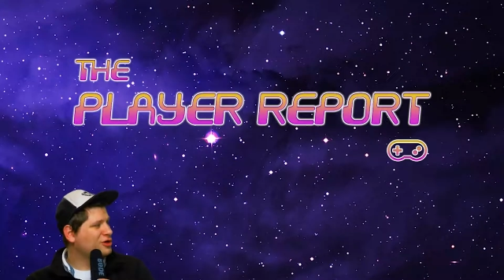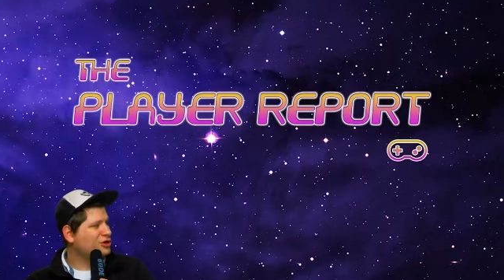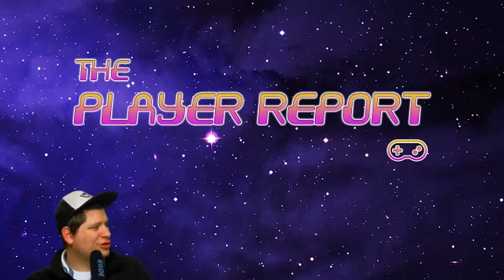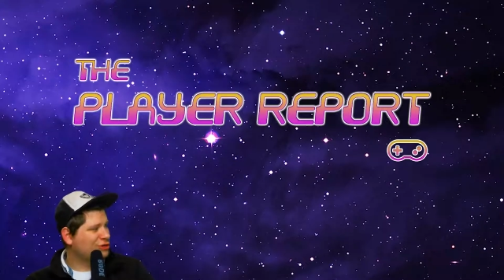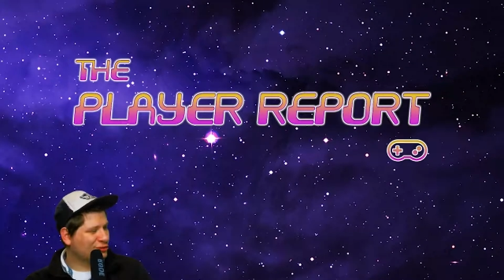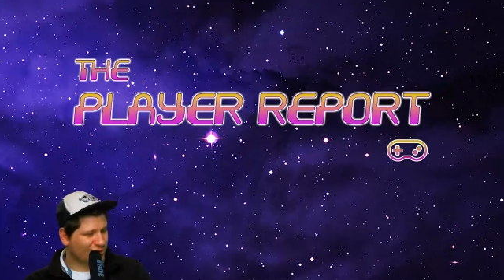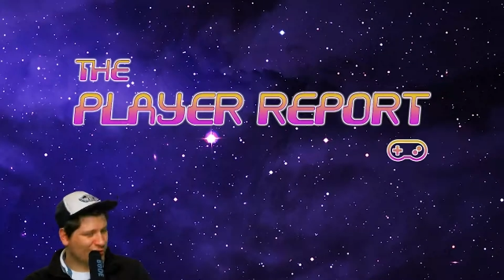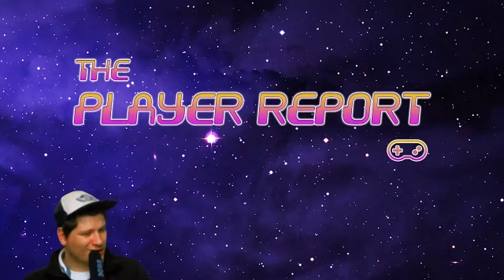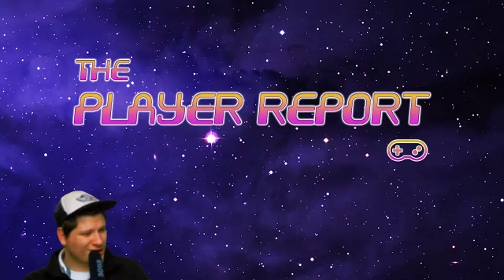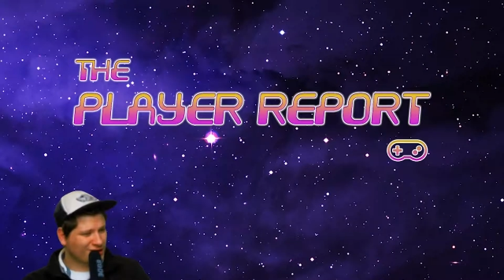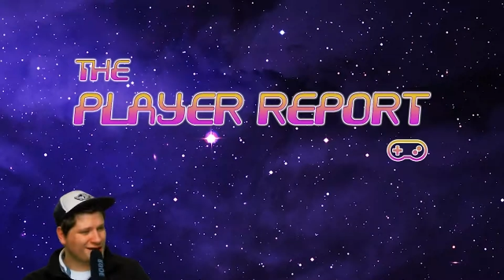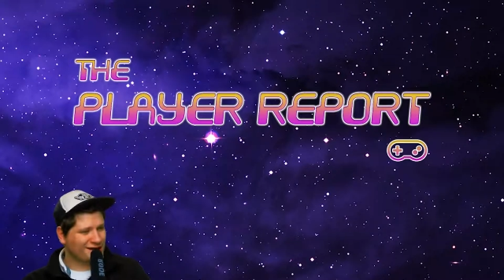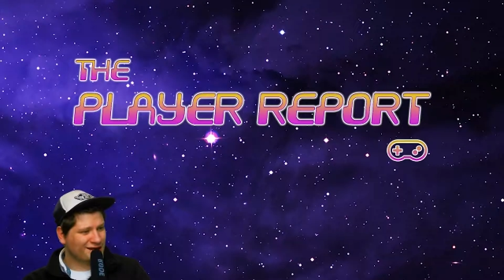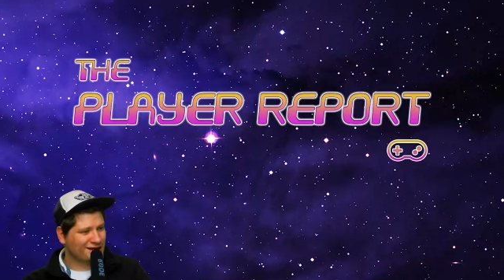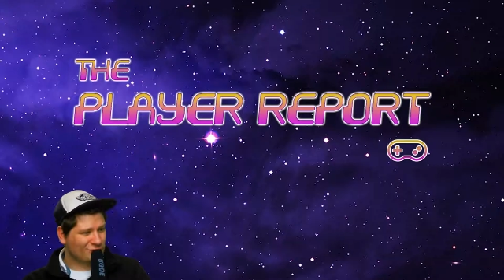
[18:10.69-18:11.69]

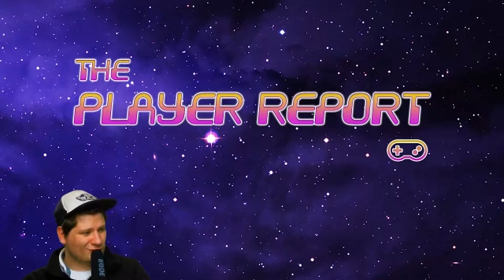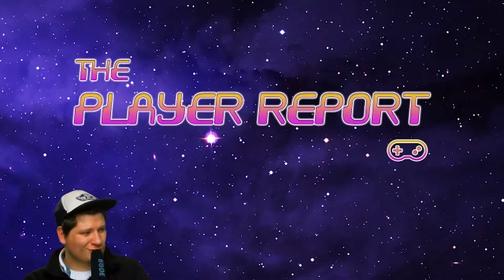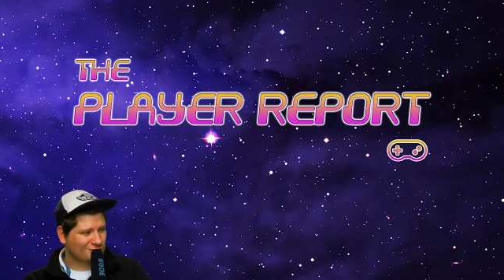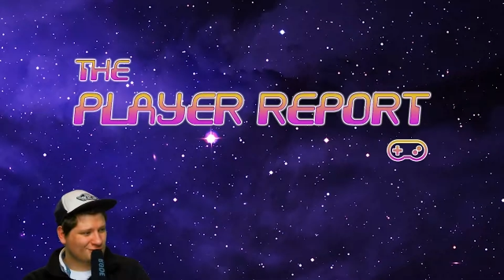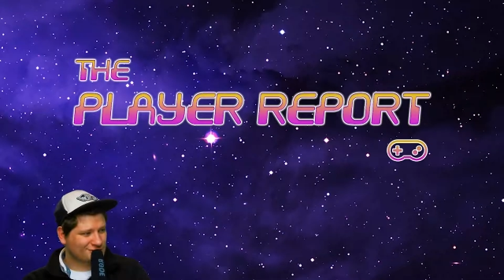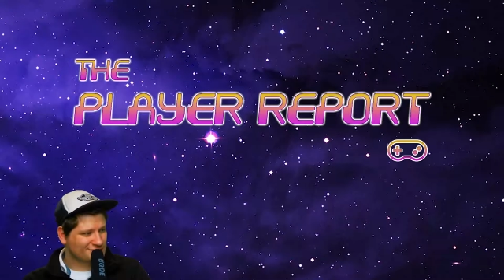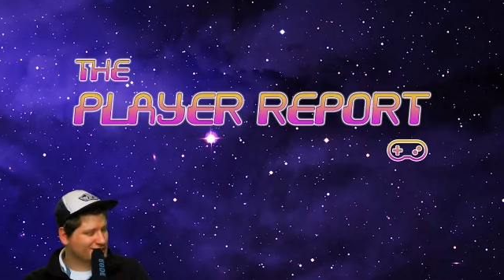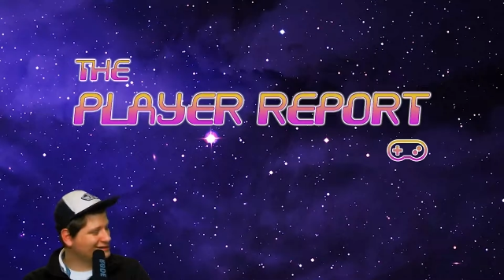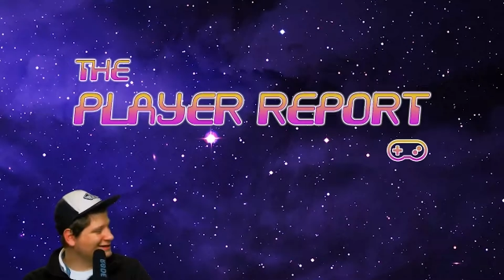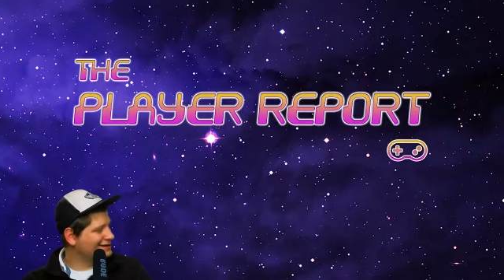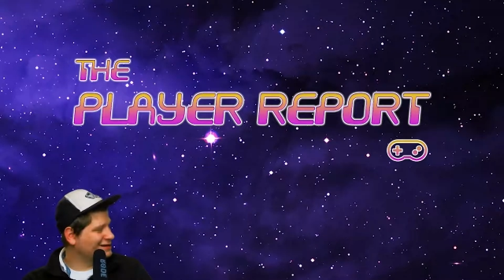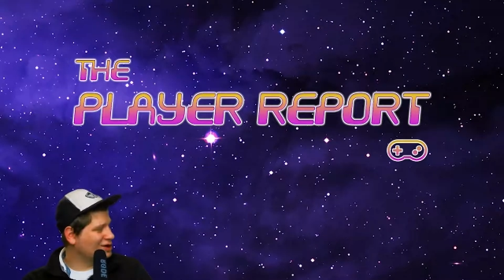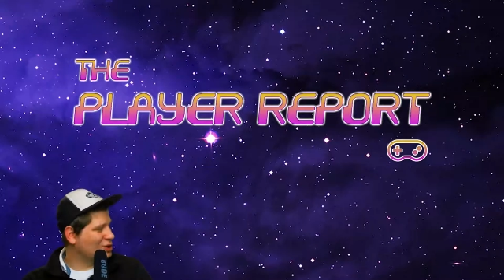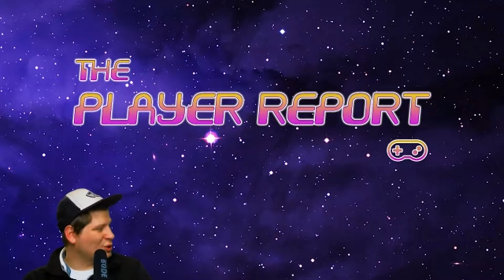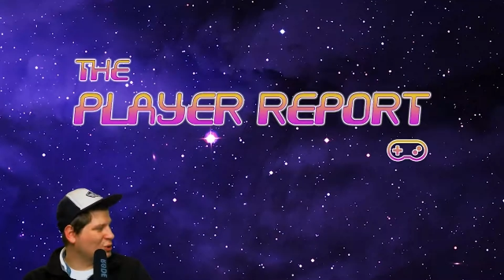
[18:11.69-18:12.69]
3D world,
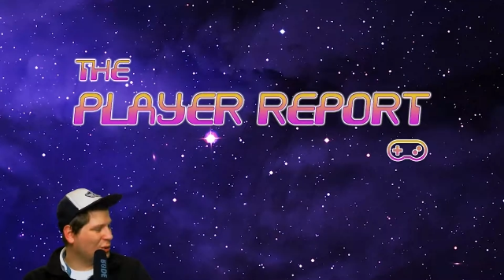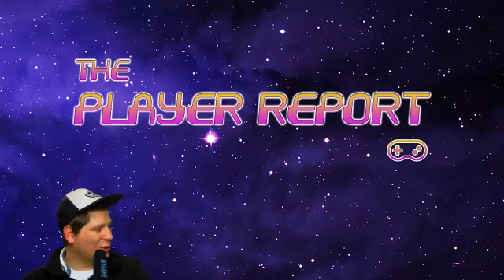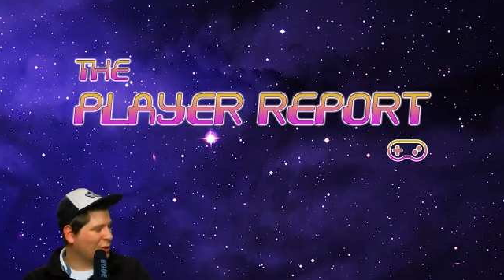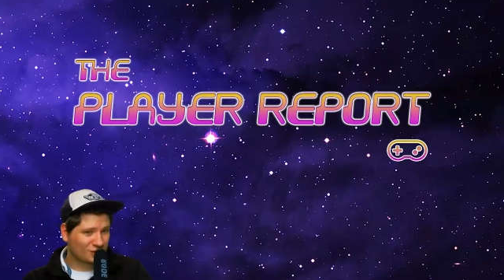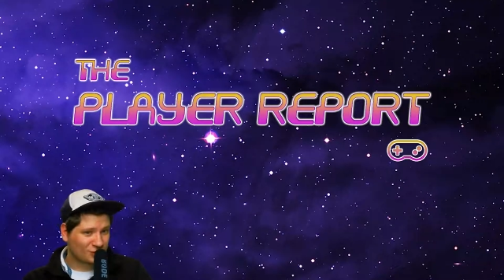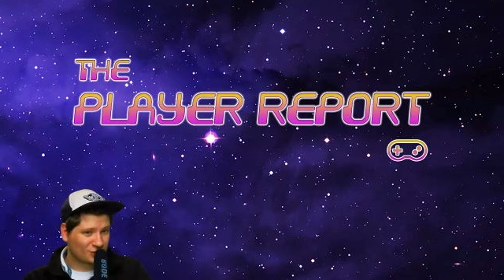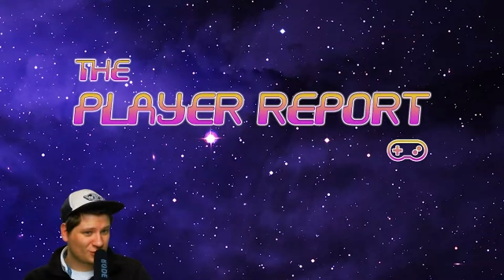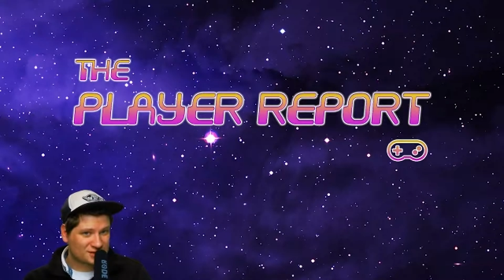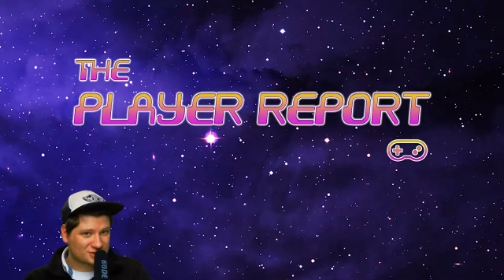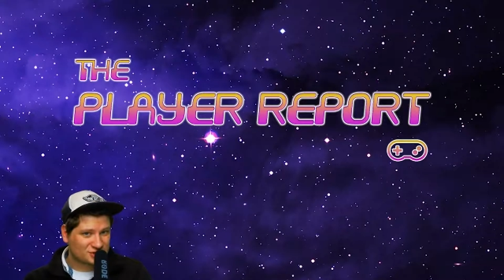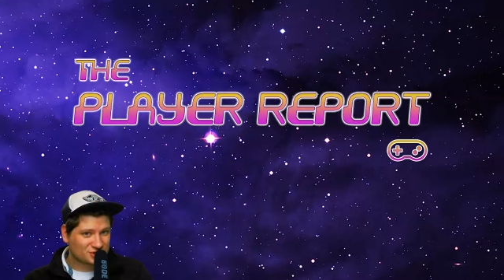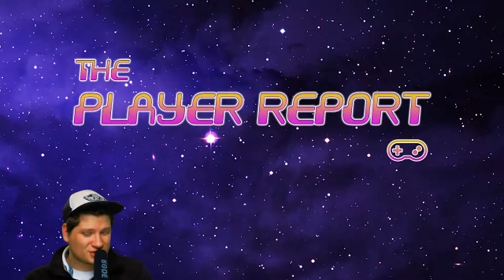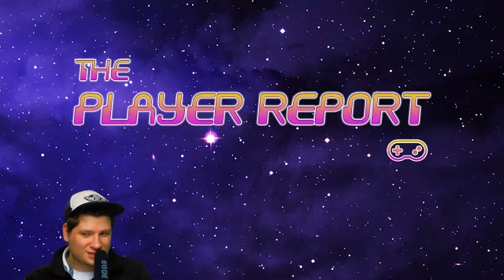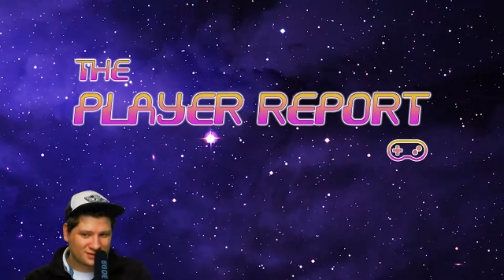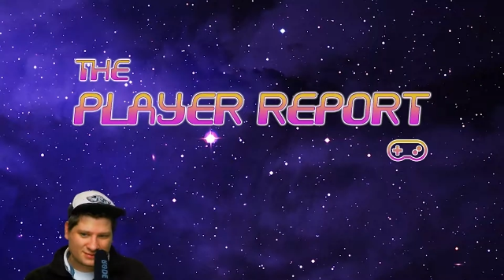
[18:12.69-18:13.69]

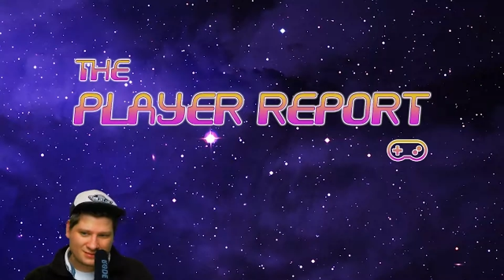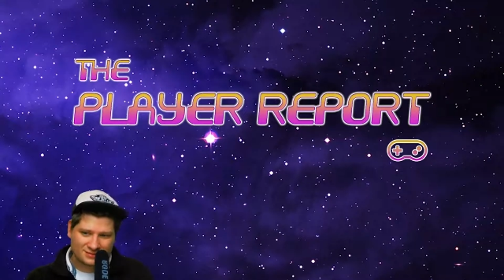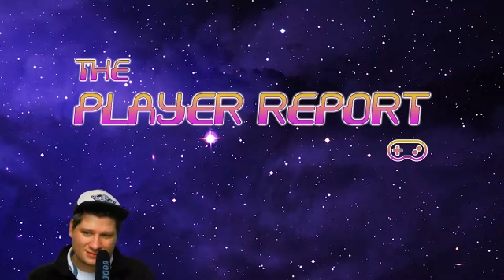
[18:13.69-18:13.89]
Waluigi